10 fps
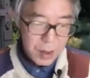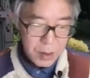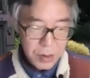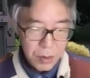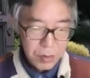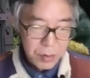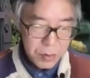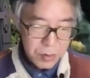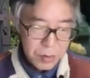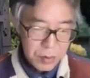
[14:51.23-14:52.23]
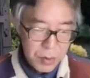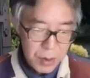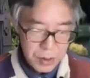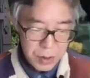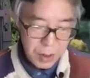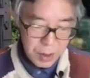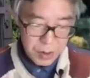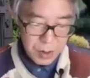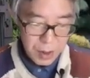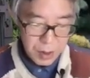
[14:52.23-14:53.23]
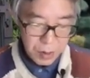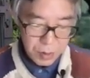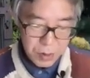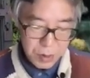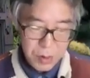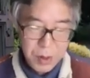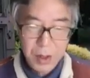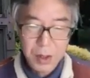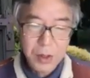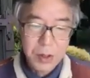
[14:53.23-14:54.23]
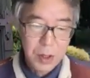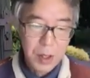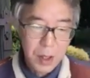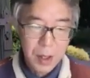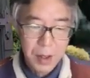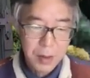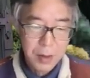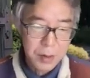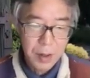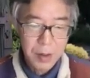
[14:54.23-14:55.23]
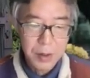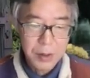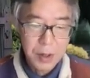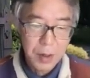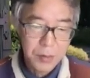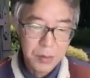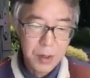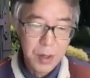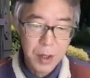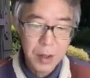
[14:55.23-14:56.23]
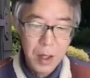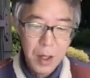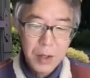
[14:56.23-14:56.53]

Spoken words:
So this is equal to this, and the same thing.